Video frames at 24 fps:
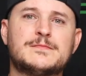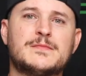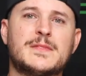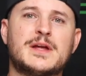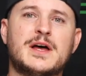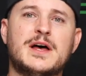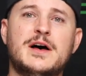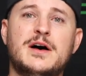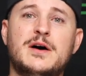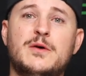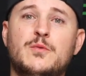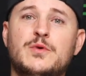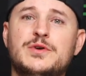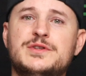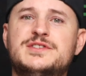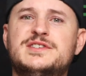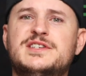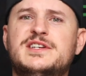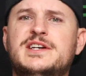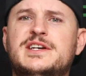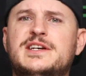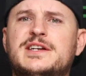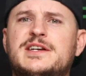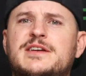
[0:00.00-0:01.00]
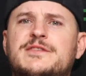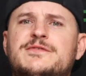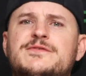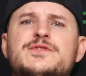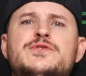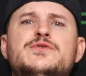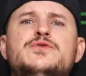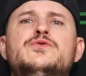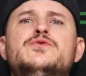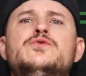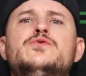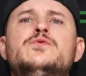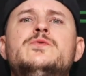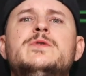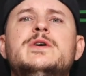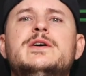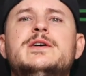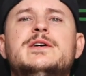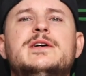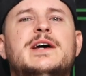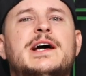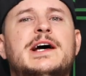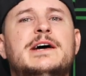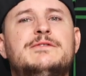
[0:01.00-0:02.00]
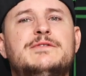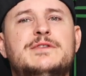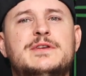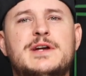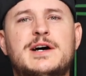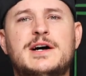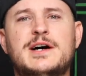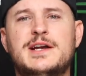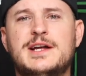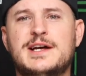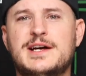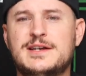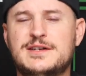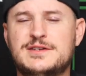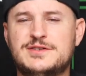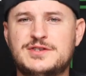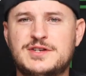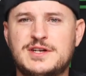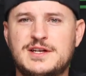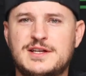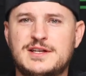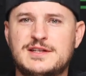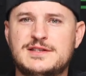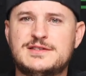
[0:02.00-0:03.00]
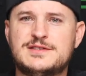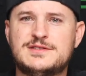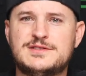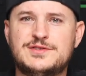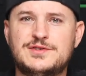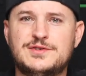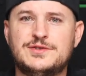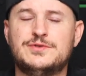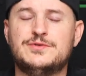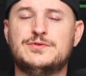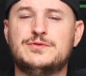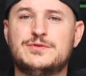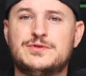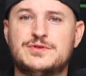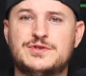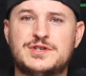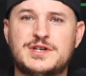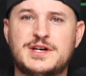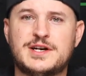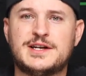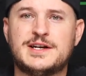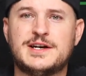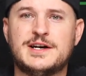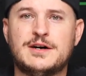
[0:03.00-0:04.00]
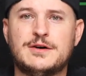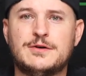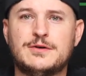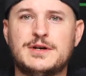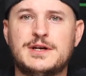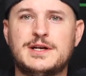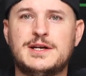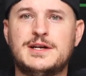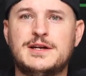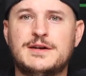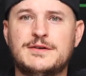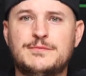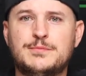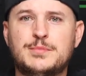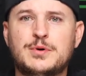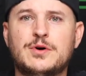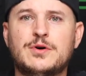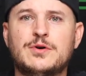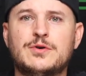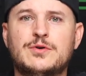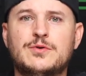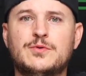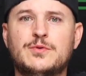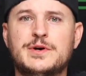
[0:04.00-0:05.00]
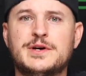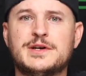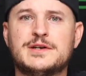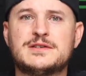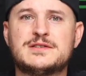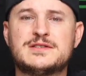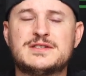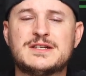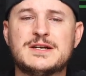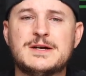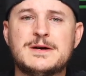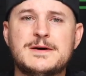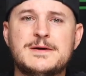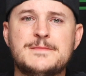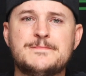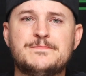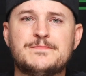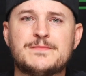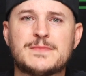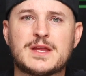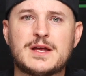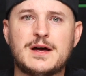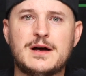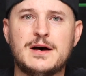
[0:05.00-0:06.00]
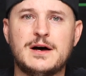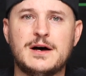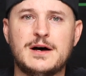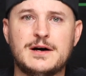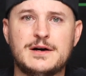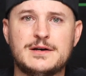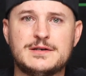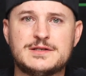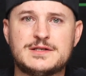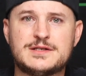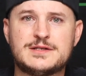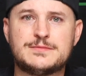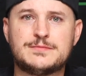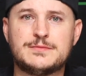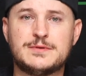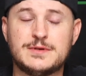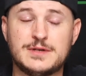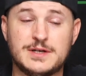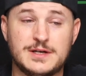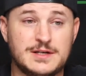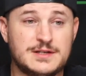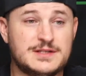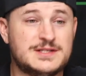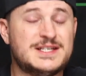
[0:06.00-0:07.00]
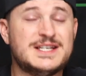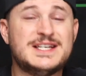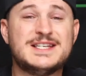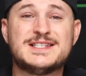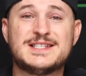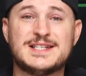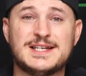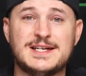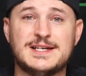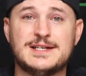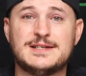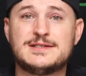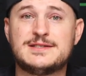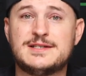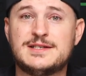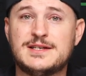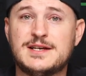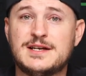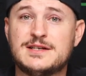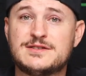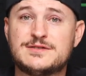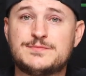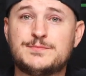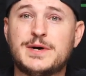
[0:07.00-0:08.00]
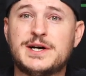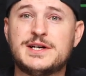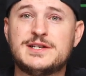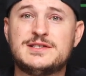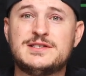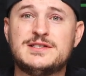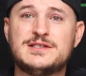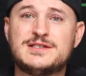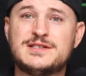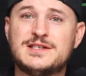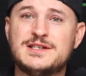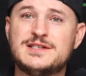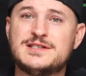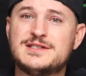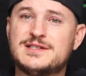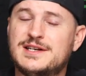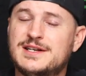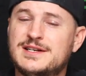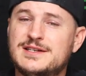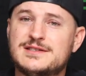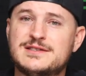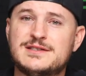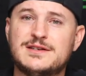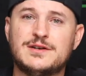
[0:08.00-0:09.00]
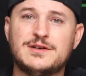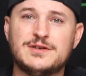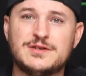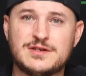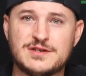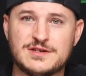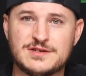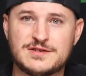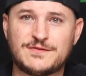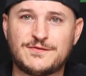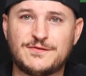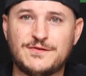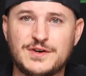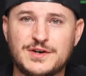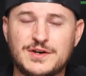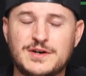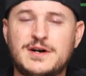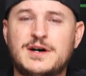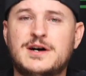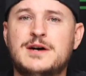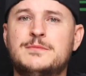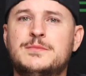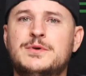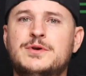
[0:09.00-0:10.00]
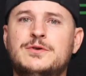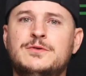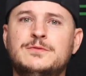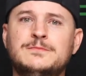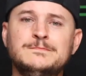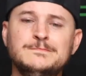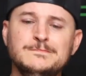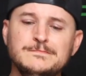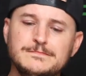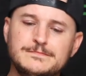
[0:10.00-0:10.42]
Once again, if you have not had a chance to check out any of Paul Quick's seasonings, he has spicy seasonings that are just phenomenal.